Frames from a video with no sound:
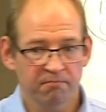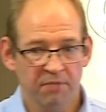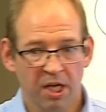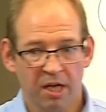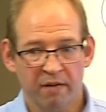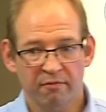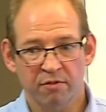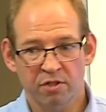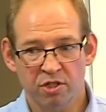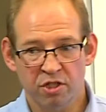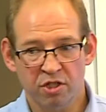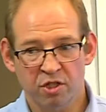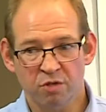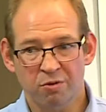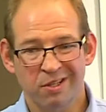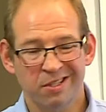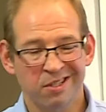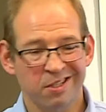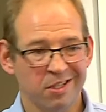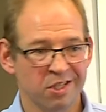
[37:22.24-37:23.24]
The average is
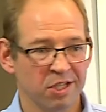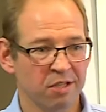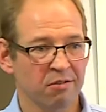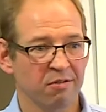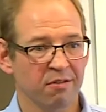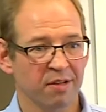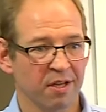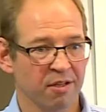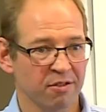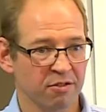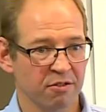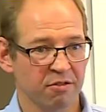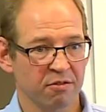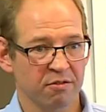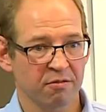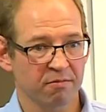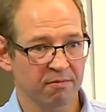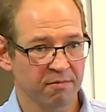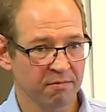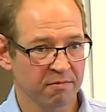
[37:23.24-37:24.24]
22,000,
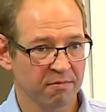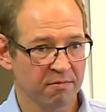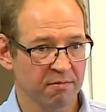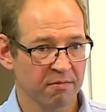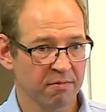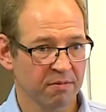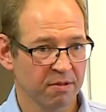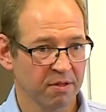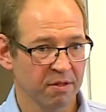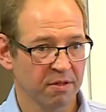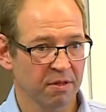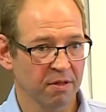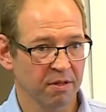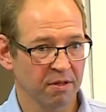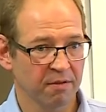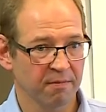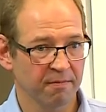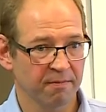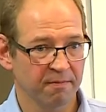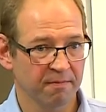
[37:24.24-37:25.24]

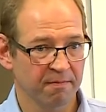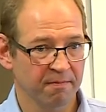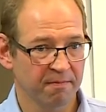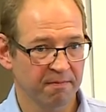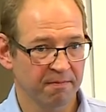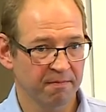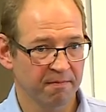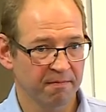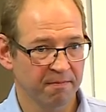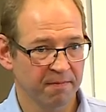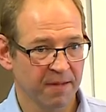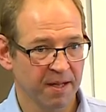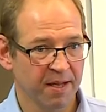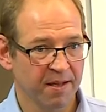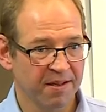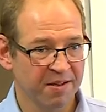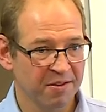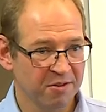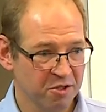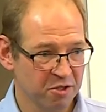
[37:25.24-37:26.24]
okay?
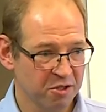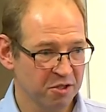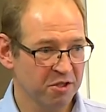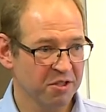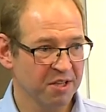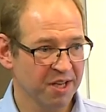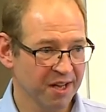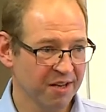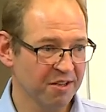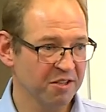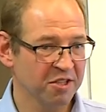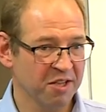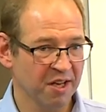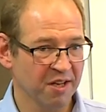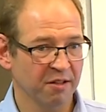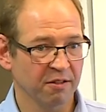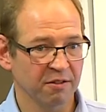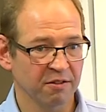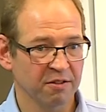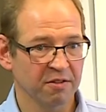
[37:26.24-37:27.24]
Just to get it
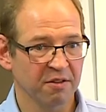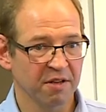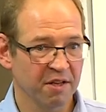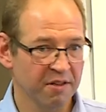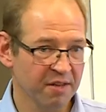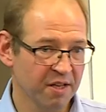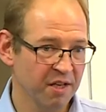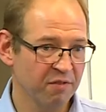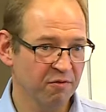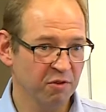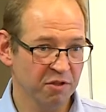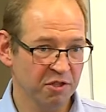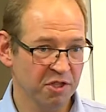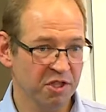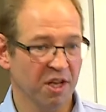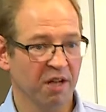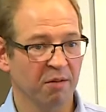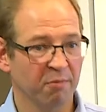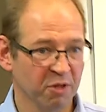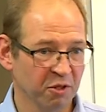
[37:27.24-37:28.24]
settled. And then you've got the
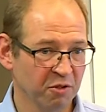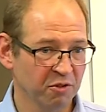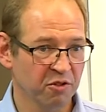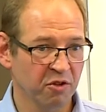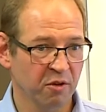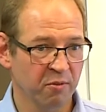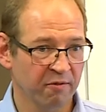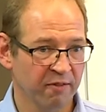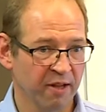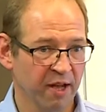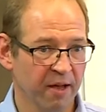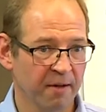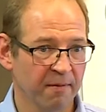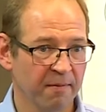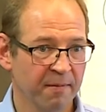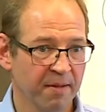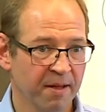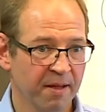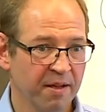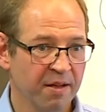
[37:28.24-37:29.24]
settlement on top of that.
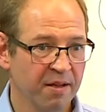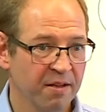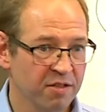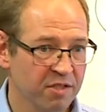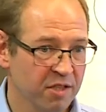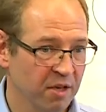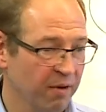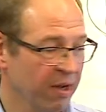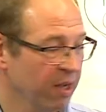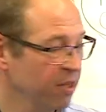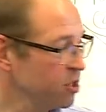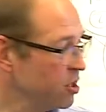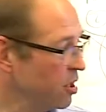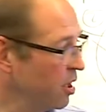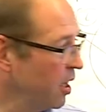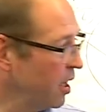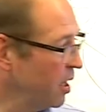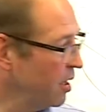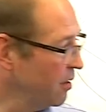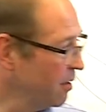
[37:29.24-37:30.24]
So
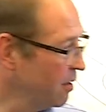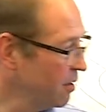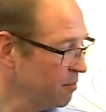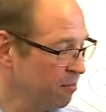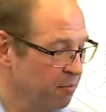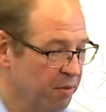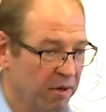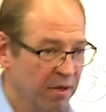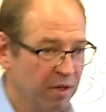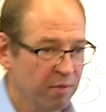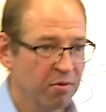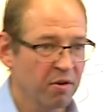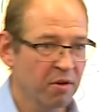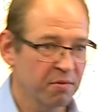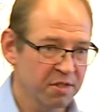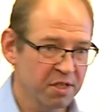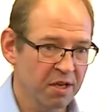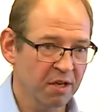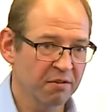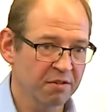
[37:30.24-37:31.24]
actually, buying
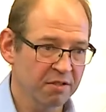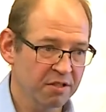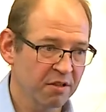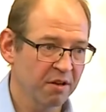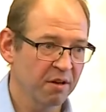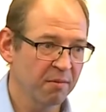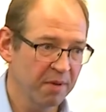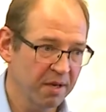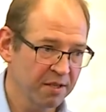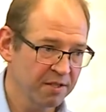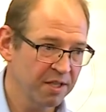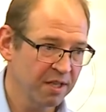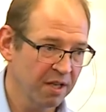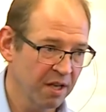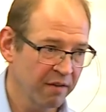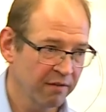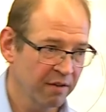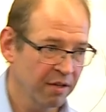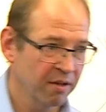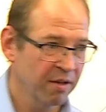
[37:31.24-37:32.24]
property owner's liability
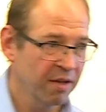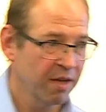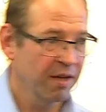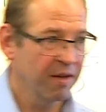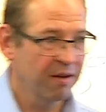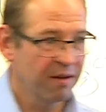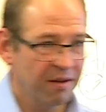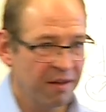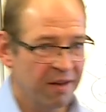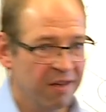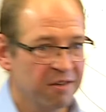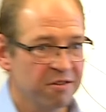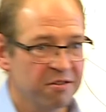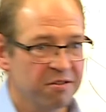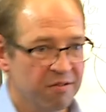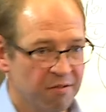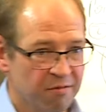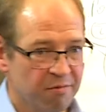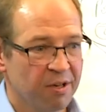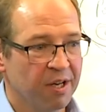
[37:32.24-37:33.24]
cover
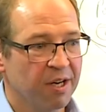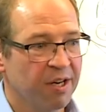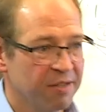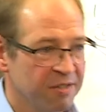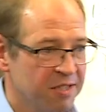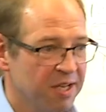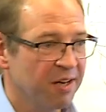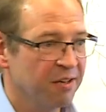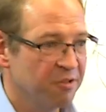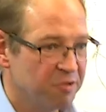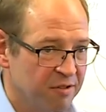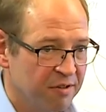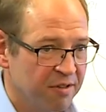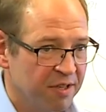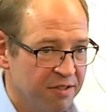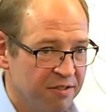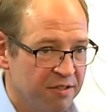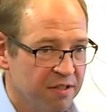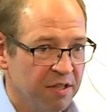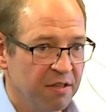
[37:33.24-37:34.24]
is a really intelligent
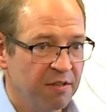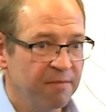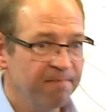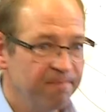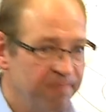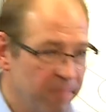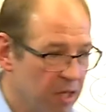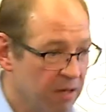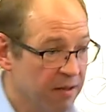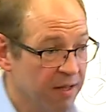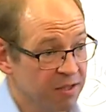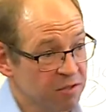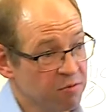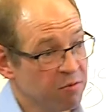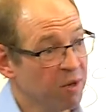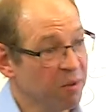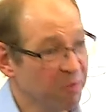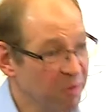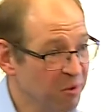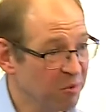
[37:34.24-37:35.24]
thing to do, and that's
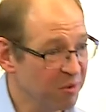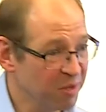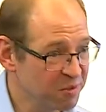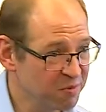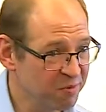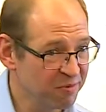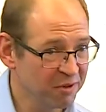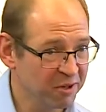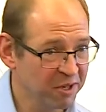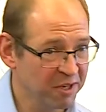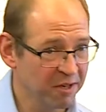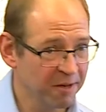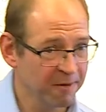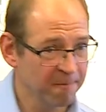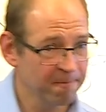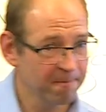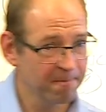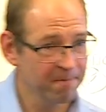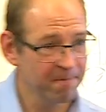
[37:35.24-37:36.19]
why we always provide it.